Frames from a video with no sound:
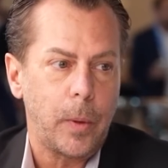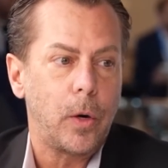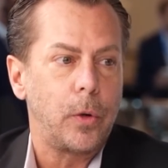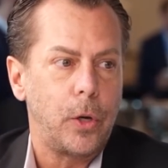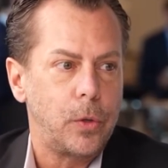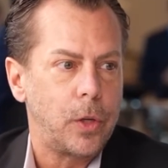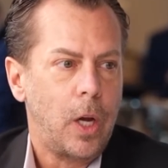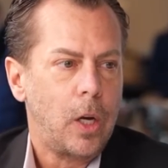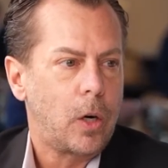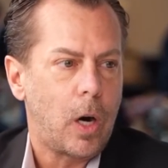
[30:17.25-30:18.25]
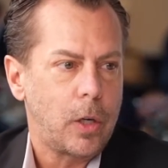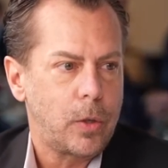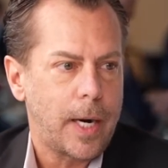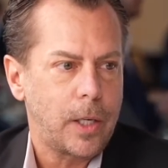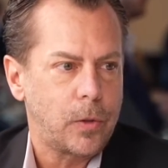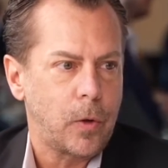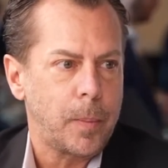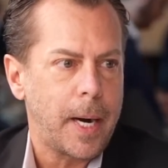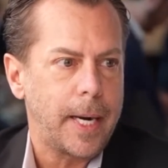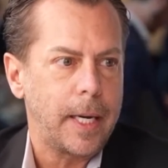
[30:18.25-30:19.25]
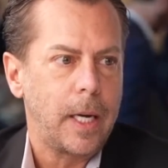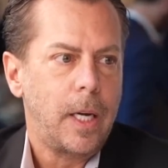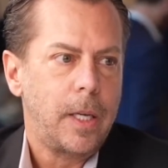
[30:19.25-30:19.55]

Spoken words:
We don't use contractors for mining.